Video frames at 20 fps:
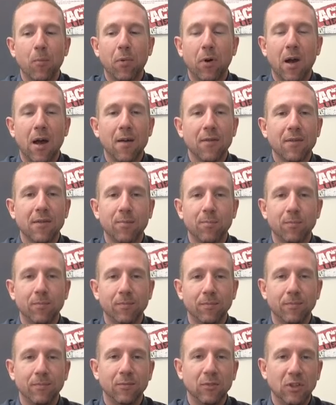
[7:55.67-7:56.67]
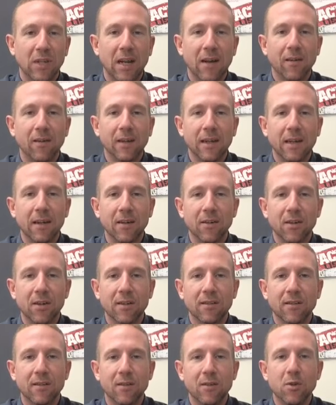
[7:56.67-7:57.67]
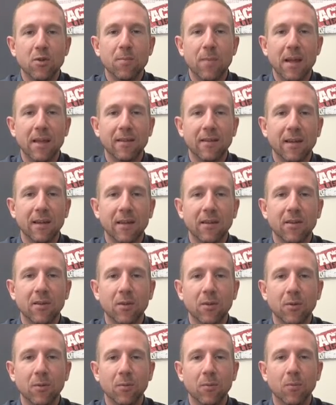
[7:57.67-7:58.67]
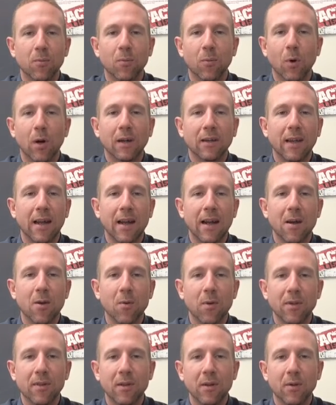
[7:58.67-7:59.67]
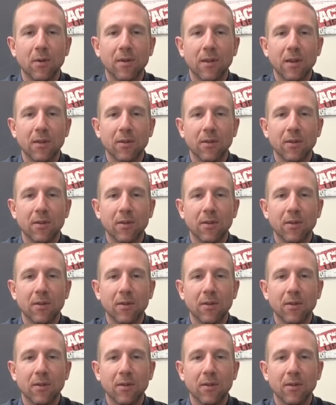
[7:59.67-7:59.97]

Profs generally are just too busy to work that out with you, and